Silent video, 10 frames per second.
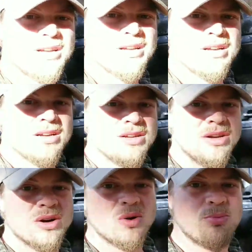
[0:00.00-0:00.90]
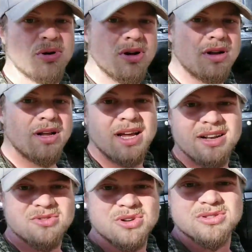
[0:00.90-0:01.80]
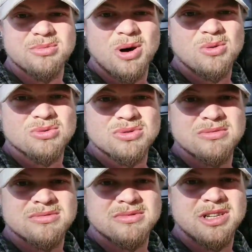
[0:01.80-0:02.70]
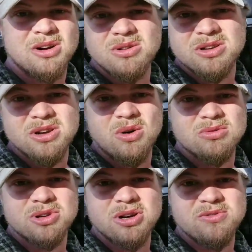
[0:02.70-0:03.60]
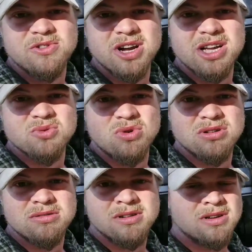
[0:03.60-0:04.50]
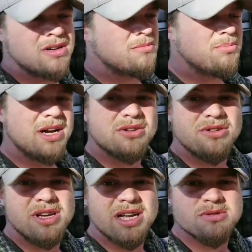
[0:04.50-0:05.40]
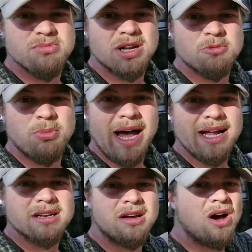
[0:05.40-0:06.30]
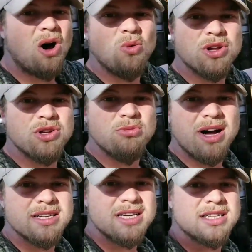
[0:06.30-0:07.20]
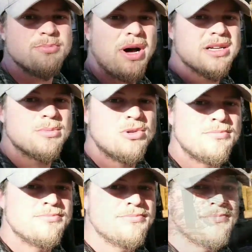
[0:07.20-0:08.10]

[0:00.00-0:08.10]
it, you're going to put and drill some holes. You want 2 for each one. Make sure you get as much bite on the 2x6 as possible.